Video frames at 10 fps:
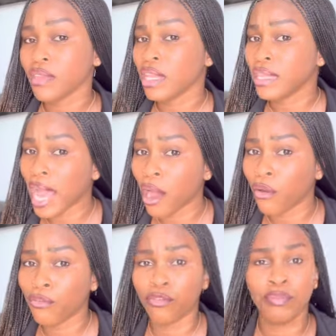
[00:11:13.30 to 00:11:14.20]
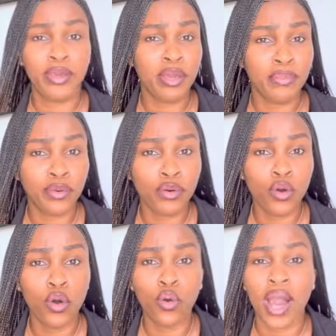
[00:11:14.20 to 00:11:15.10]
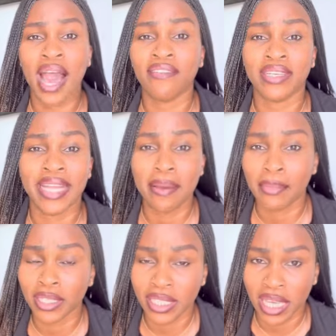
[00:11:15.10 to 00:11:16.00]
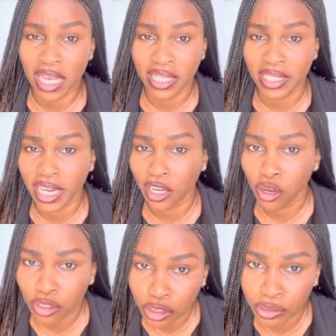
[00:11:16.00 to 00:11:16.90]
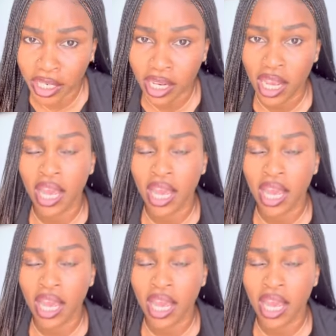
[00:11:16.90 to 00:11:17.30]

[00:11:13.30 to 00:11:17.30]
Now, for people who have an embassy in their country,